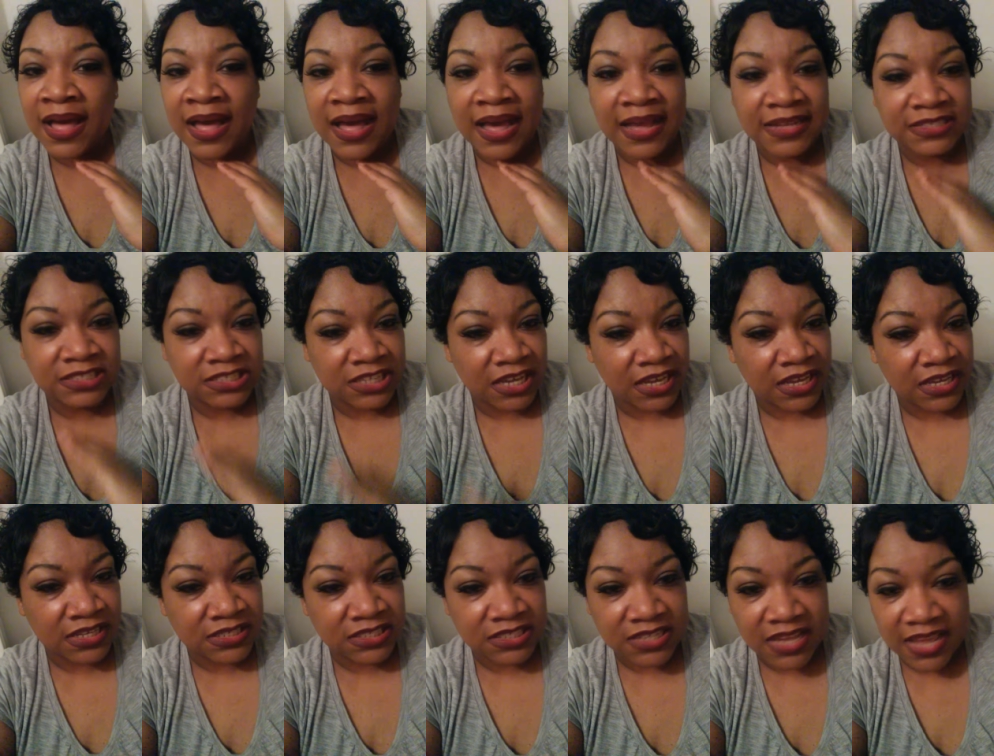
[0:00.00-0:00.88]
I
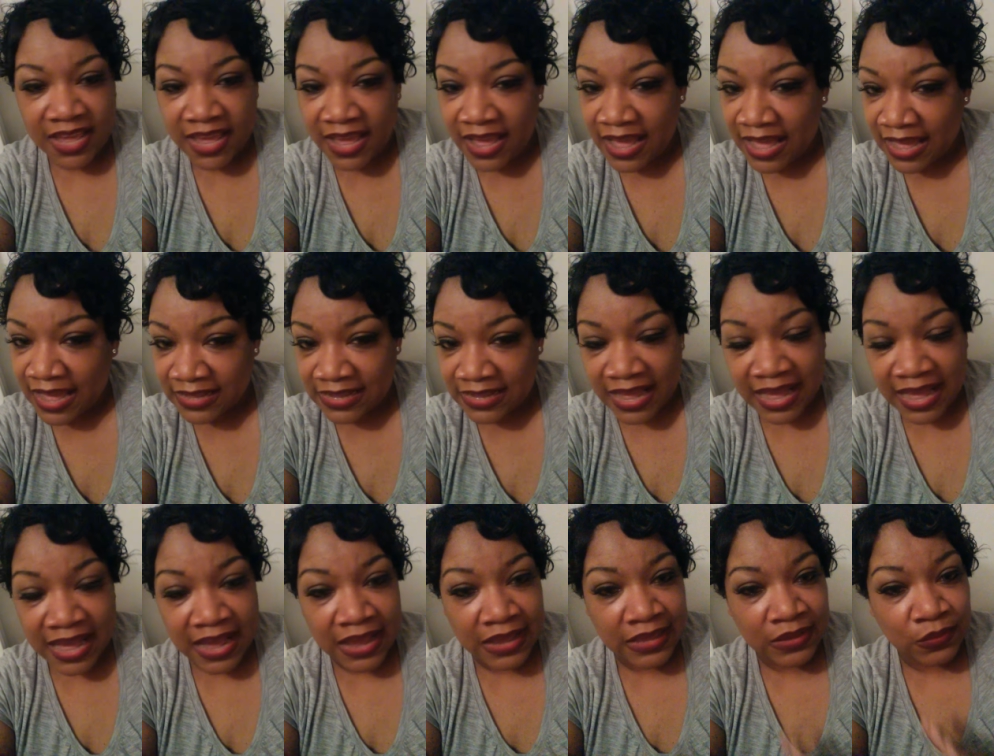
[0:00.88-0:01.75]
changed.
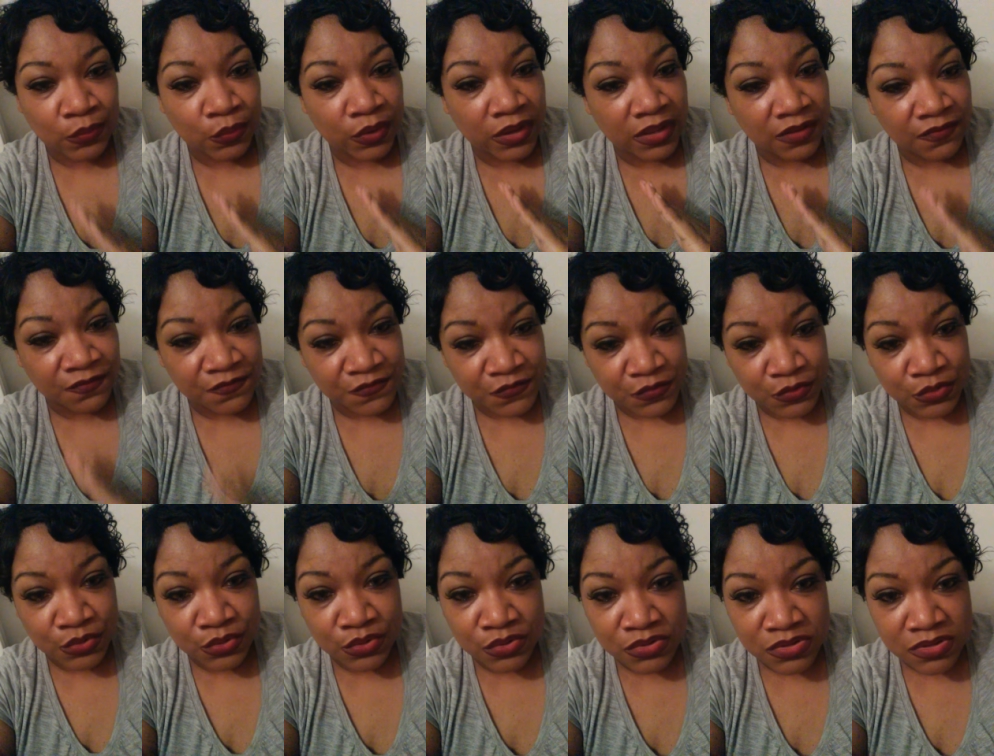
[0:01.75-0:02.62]
I went
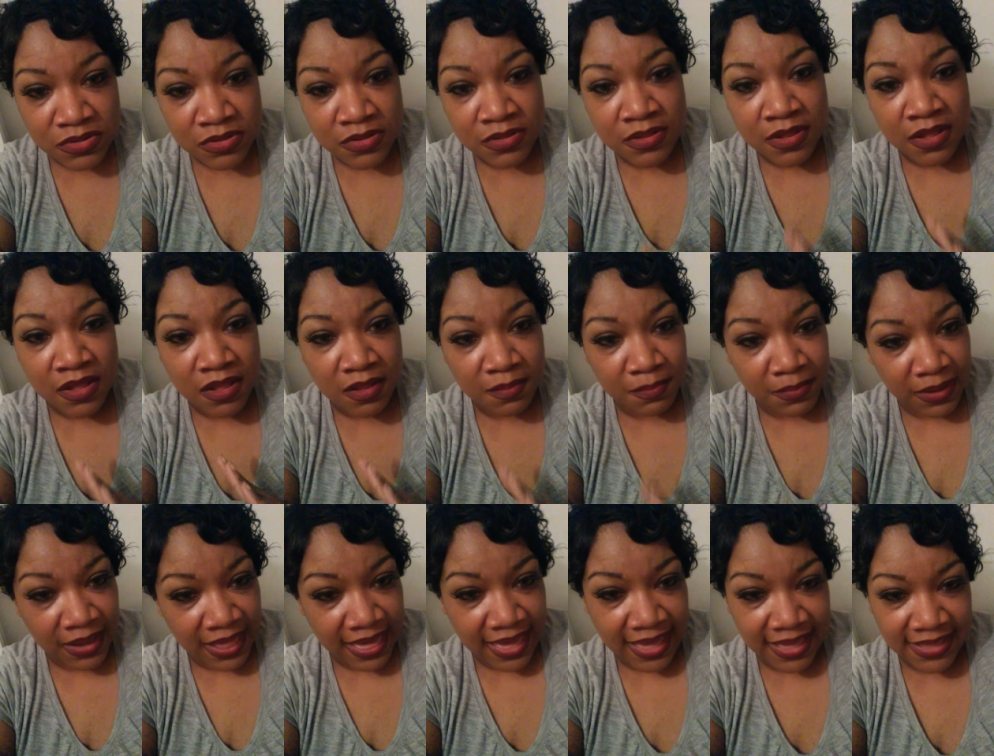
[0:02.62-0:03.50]
full
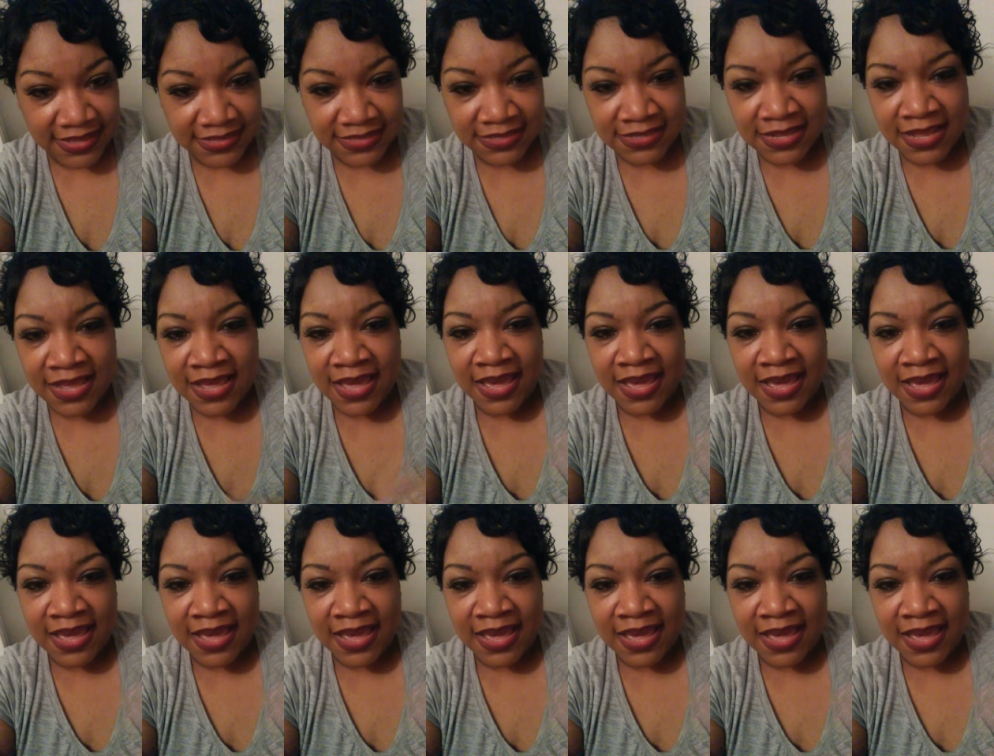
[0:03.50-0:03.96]
blast,